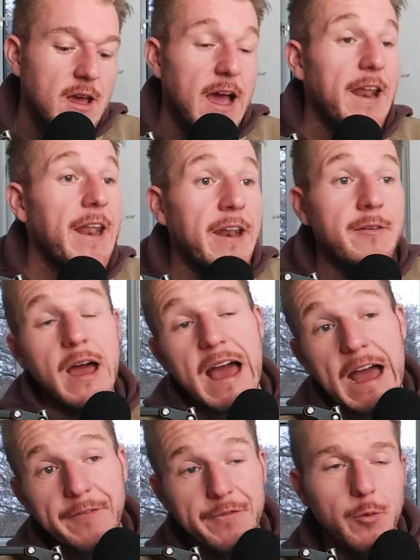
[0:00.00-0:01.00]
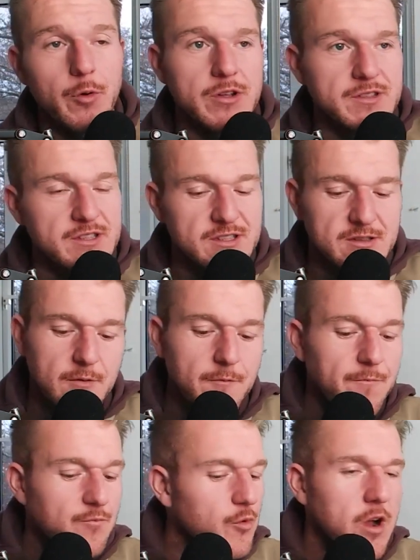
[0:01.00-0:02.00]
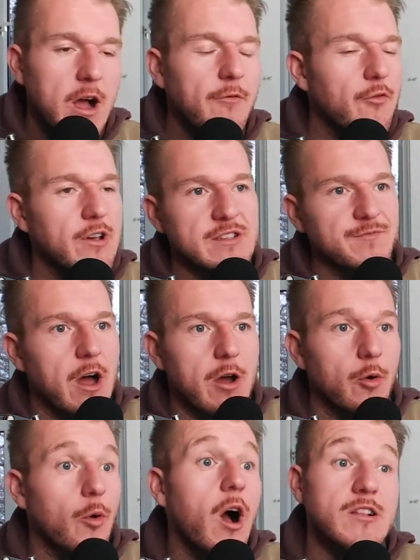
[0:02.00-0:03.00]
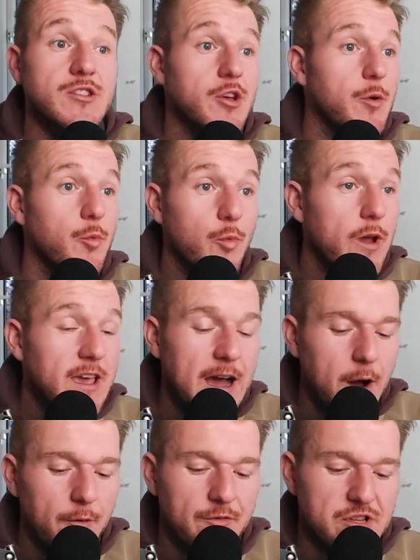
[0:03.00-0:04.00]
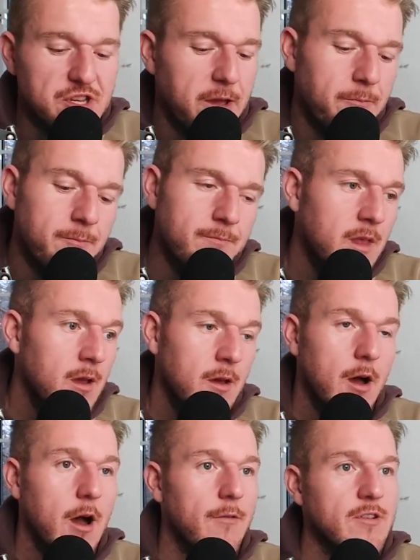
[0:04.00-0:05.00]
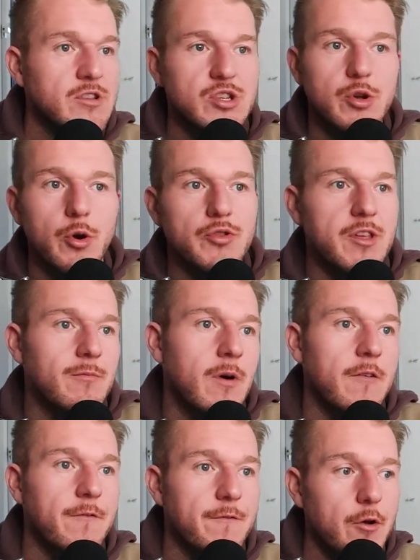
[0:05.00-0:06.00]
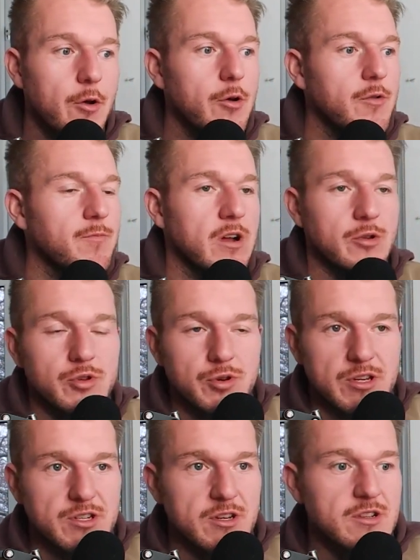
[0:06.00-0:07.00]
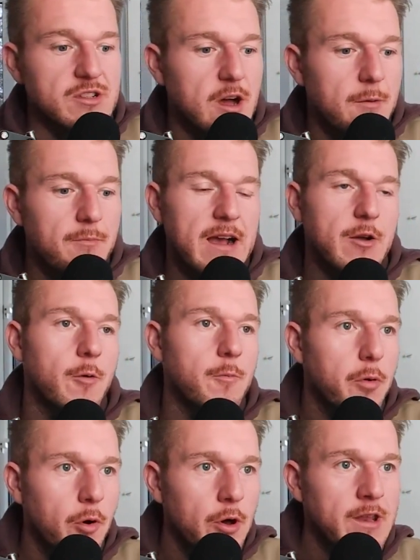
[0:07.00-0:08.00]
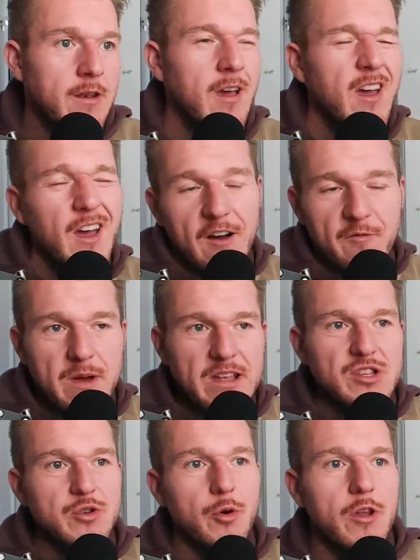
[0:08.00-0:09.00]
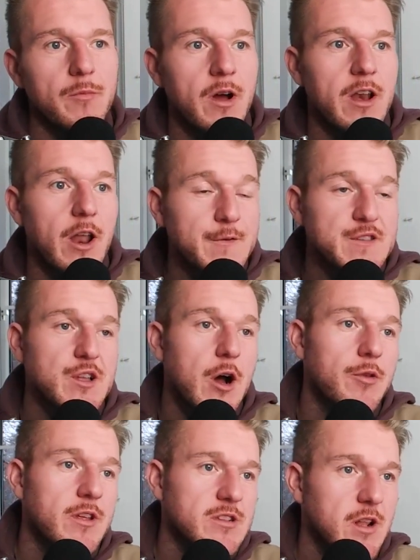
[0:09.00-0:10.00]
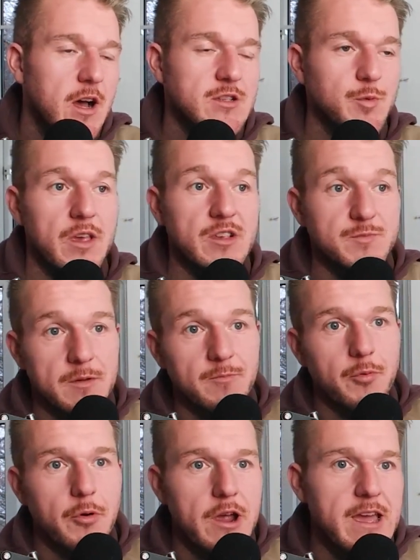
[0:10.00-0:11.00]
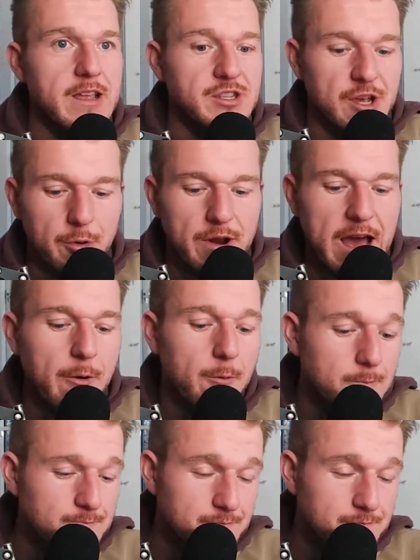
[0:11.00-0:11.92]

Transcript: And then afterwards, recovery is vital. I took a week out of the gym. I've ensured that my food, my nutrition has come back on point. I've made sure that my lifestyle this last week has been pretty chilled out